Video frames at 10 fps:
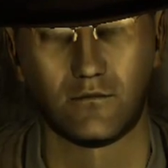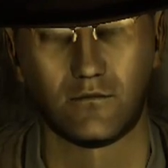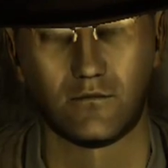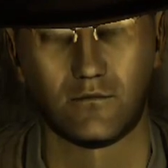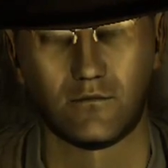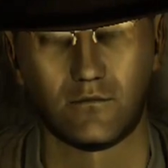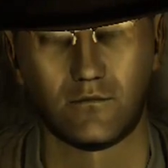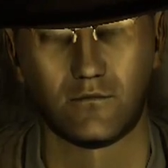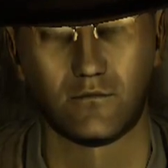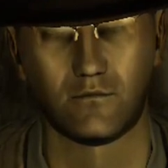
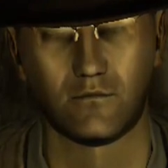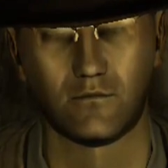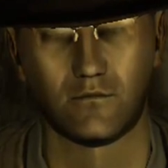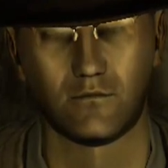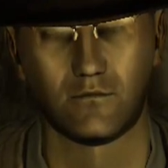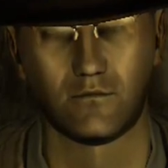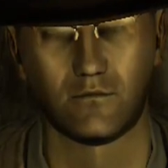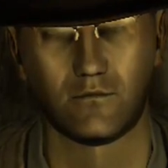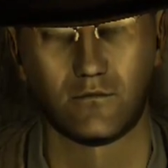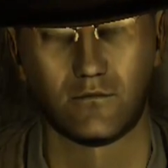
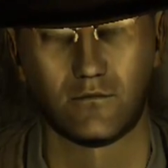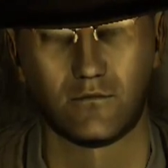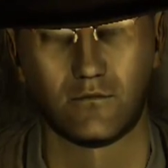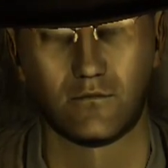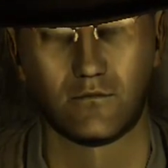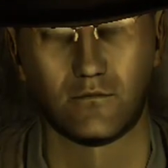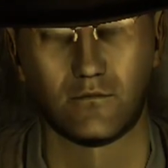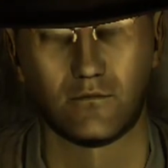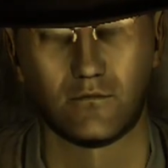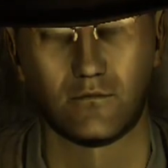
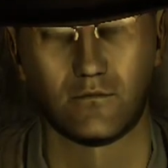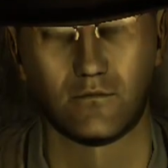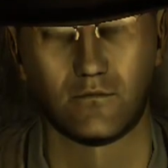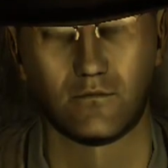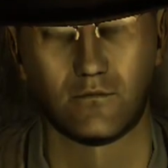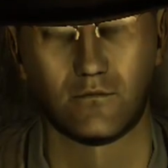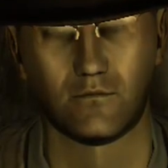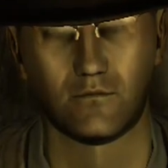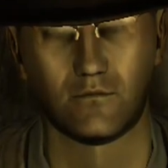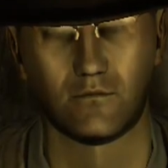
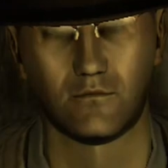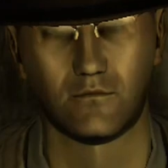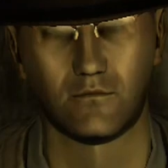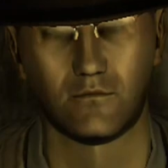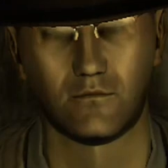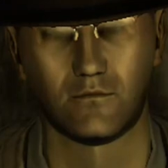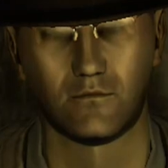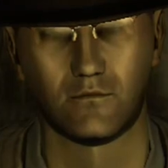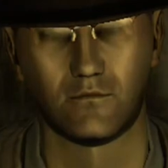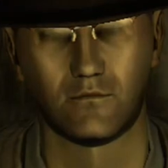
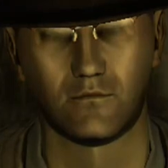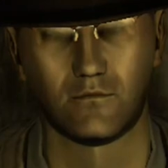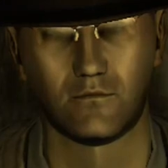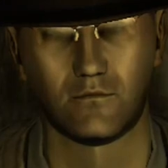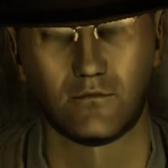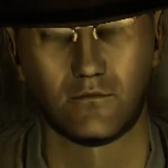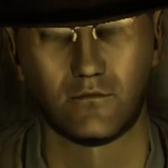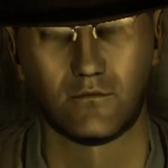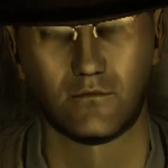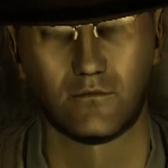
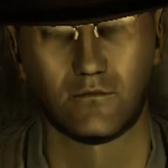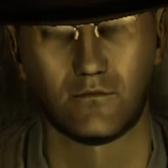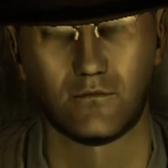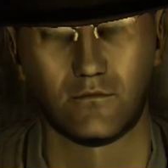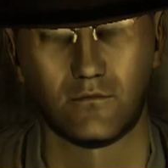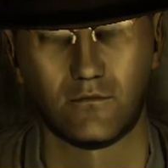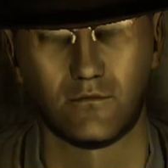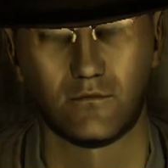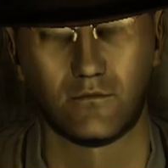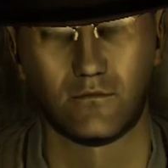
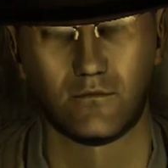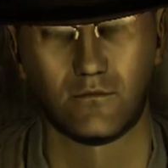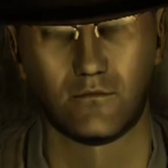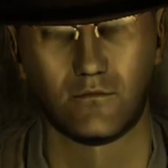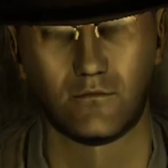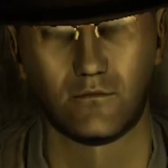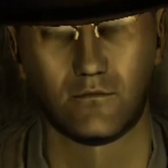Nothing is said.